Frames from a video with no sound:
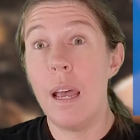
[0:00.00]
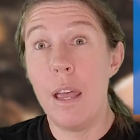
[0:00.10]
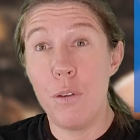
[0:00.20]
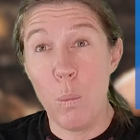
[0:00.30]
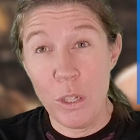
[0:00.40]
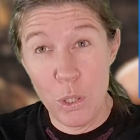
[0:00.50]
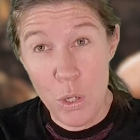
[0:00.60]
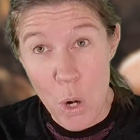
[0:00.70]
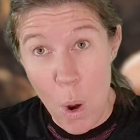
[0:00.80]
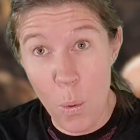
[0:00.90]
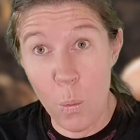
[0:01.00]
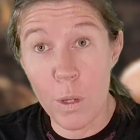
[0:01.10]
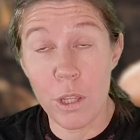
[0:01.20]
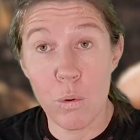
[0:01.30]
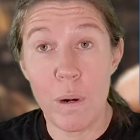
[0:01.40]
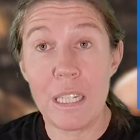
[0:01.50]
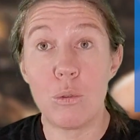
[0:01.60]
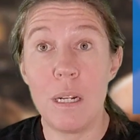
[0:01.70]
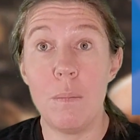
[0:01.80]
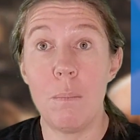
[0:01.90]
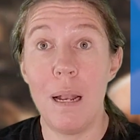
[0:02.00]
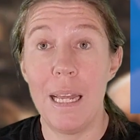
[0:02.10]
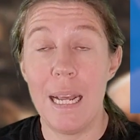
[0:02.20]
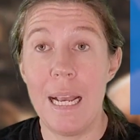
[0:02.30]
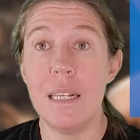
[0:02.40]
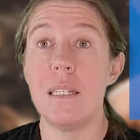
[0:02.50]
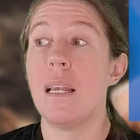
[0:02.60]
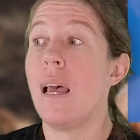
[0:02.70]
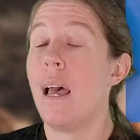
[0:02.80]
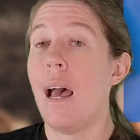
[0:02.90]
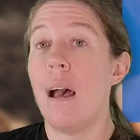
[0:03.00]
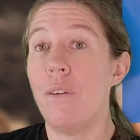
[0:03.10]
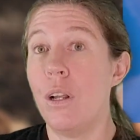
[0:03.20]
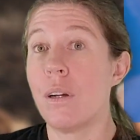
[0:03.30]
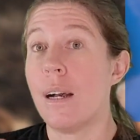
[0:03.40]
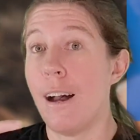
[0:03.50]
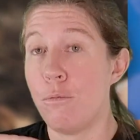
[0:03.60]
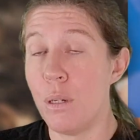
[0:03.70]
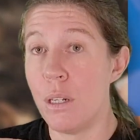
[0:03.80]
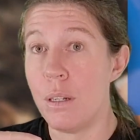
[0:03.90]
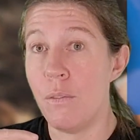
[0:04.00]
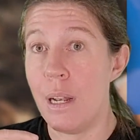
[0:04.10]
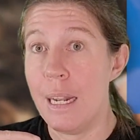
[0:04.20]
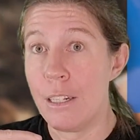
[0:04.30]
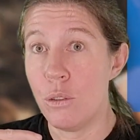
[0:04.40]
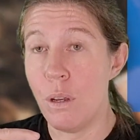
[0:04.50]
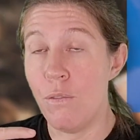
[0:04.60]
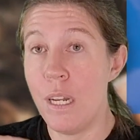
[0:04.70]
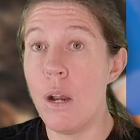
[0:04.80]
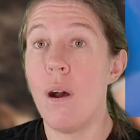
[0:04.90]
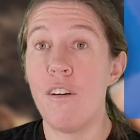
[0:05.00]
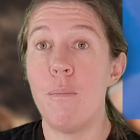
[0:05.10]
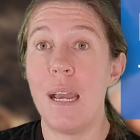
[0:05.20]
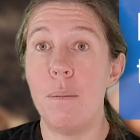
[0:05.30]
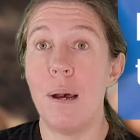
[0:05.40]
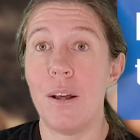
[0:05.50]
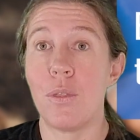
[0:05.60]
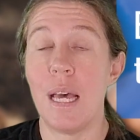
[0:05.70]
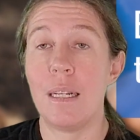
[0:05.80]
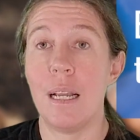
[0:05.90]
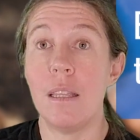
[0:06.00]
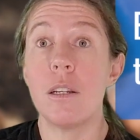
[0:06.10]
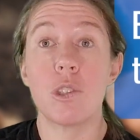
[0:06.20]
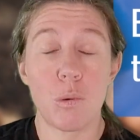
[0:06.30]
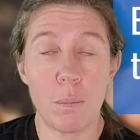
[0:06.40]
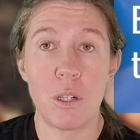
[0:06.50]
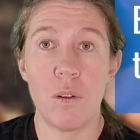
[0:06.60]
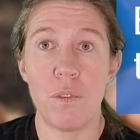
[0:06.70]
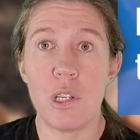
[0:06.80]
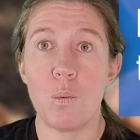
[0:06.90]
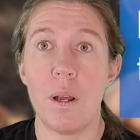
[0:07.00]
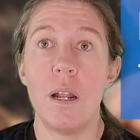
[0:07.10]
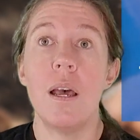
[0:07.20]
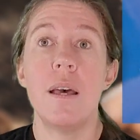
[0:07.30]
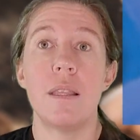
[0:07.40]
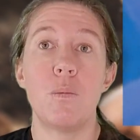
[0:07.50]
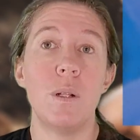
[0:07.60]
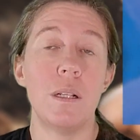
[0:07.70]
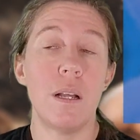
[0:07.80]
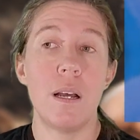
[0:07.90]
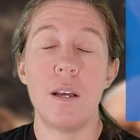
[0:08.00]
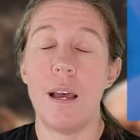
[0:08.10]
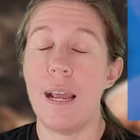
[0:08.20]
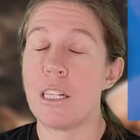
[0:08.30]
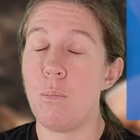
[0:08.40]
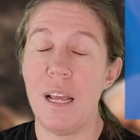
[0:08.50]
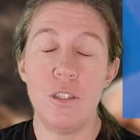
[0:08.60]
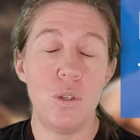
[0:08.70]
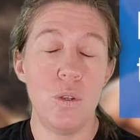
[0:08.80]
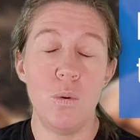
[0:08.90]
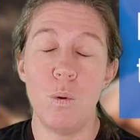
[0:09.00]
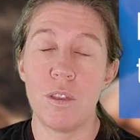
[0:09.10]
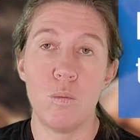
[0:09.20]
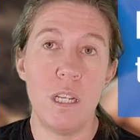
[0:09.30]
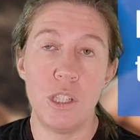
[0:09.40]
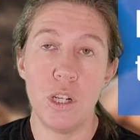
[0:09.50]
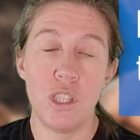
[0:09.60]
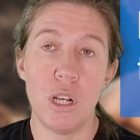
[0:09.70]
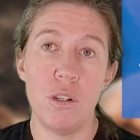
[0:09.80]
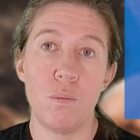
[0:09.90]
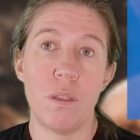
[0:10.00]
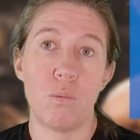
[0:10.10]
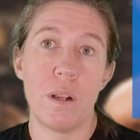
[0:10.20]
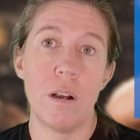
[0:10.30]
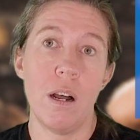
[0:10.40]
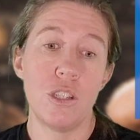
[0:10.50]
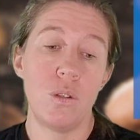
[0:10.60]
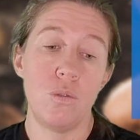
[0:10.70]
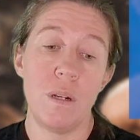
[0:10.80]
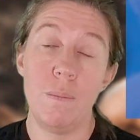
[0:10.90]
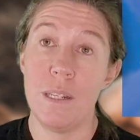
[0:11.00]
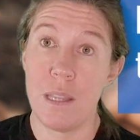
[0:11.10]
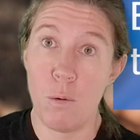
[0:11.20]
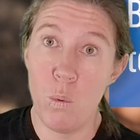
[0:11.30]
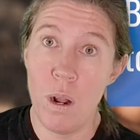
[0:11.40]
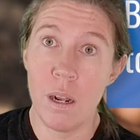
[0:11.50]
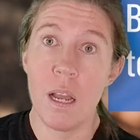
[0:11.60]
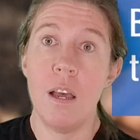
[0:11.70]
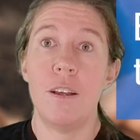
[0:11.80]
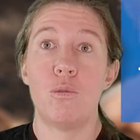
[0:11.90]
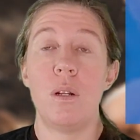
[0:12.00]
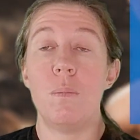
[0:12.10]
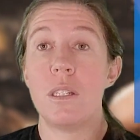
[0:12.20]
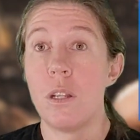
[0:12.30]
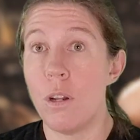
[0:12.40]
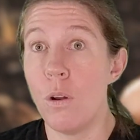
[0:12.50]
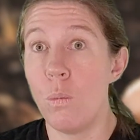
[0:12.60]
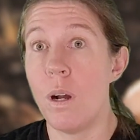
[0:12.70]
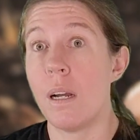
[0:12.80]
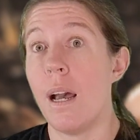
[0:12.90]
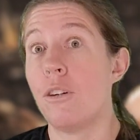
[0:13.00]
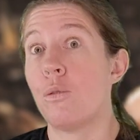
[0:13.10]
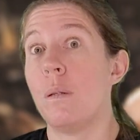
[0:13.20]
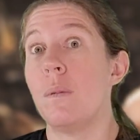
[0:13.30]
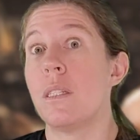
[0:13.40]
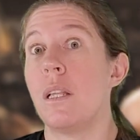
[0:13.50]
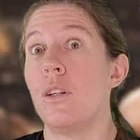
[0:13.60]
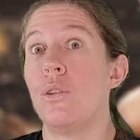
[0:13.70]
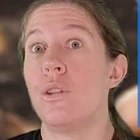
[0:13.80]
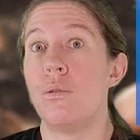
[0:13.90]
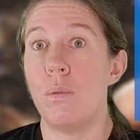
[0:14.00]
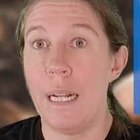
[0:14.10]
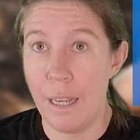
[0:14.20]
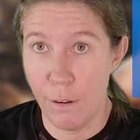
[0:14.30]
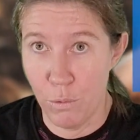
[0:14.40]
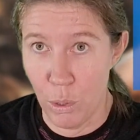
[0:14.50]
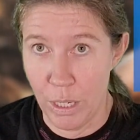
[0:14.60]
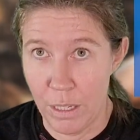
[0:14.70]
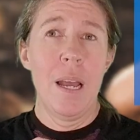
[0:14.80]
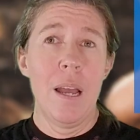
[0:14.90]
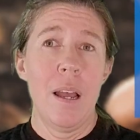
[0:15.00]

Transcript: If you want to know what the correct treatment plan is, have a look. I've put a link to a video I've made about that in the description of this one that will explain to you what the research shows with regards to treatments that work, treatments that don't work, and treatments that you should really avoid.